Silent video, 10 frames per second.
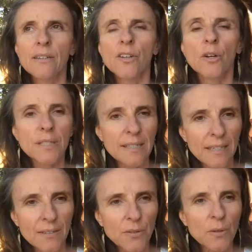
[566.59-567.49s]

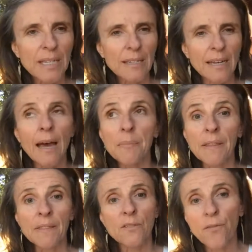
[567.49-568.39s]
noticing if you need a nap
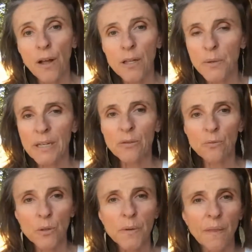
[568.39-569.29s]
and then following
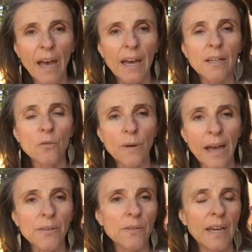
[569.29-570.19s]
through with that
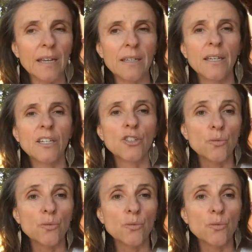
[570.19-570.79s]
rather than